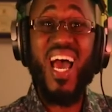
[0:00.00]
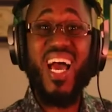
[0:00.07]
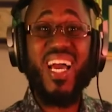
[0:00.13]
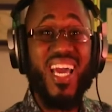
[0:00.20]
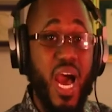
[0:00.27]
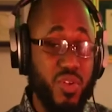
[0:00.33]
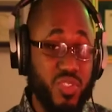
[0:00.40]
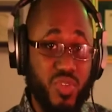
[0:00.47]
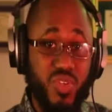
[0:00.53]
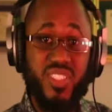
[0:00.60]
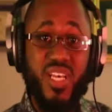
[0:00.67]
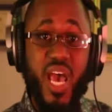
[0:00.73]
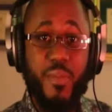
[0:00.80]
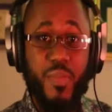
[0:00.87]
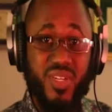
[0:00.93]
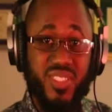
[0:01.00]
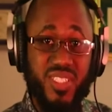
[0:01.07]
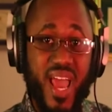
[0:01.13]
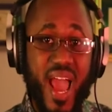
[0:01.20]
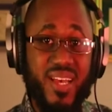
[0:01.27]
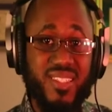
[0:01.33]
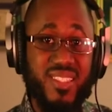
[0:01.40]
counter cyber
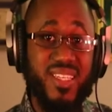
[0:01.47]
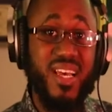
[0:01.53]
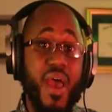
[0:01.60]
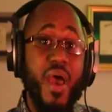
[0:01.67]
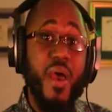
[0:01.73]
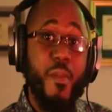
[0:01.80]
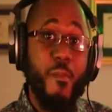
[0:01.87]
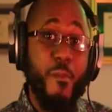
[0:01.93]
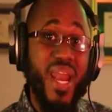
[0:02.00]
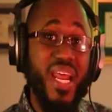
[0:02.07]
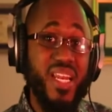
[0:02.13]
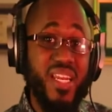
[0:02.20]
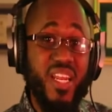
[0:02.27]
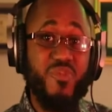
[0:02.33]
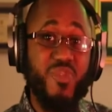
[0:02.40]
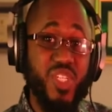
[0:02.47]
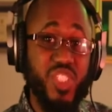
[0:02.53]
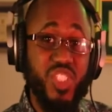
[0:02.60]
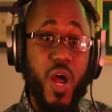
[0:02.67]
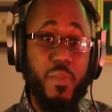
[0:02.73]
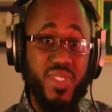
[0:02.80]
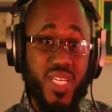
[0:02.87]
attacks. Many different
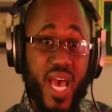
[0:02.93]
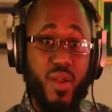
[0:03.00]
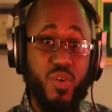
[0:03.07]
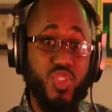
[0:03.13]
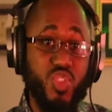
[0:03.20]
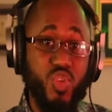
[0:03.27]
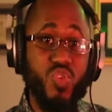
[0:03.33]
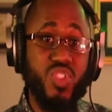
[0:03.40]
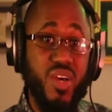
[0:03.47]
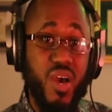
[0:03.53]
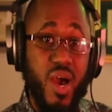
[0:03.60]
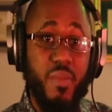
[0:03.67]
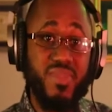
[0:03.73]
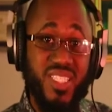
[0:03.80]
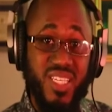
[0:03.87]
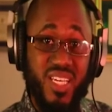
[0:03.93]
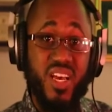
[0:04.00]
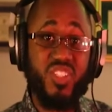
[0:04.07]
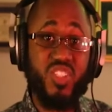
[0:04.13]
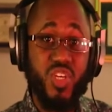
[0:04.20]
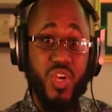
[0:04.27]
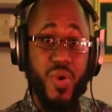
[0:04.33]
job titles use CompTIA
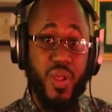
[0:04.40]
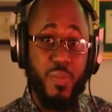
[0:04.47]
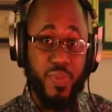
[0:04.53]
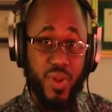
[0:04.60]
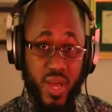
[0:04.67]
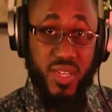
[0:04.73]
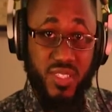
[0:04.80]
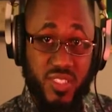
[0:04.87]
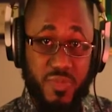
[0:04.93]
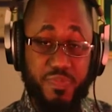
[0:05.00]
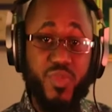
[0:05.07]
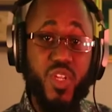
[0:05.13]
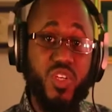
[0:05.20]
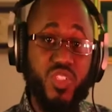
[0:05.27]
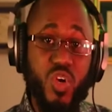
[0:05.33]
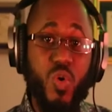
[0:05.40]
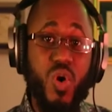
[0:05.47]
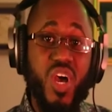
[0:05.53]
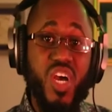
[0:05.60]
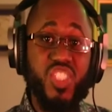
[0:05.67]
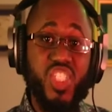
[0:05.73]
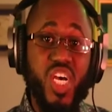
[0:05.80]
Security Plus. So,
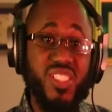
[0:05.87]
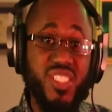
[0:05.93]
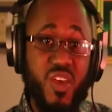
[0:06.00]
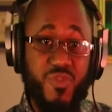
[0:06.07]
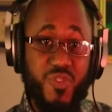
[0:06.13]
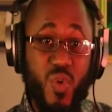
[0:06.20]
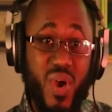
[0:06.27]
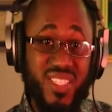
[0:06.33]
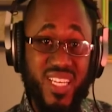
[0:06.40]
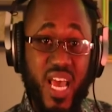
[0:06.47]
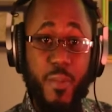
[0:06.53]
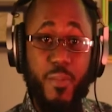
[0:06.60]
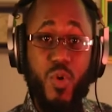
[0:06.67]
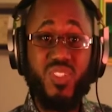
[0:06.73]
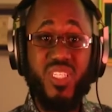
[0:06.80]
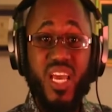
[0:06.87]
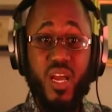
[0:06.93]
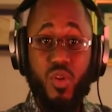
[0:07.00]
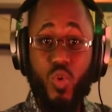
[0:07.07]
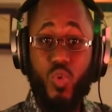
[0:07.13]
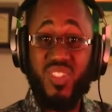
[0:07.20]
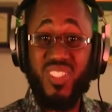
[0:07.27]
just a few examples
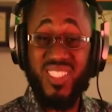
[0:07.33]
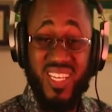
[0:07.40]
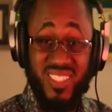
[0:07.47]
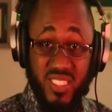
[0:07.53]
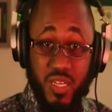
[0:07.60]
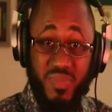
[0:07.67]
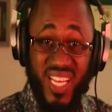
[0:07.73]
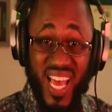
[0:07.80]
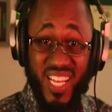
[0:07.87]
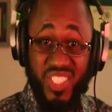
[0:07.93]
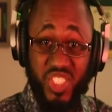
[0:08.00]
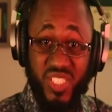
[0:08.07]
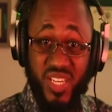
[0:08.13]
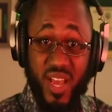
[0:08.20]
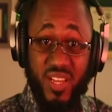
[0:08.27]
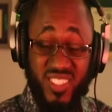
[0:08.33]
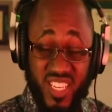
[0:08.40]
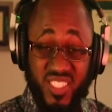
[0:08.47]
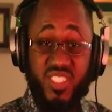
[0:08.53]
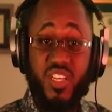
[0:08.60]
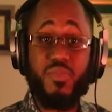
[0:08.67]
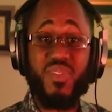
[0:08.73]
include systems engin- systems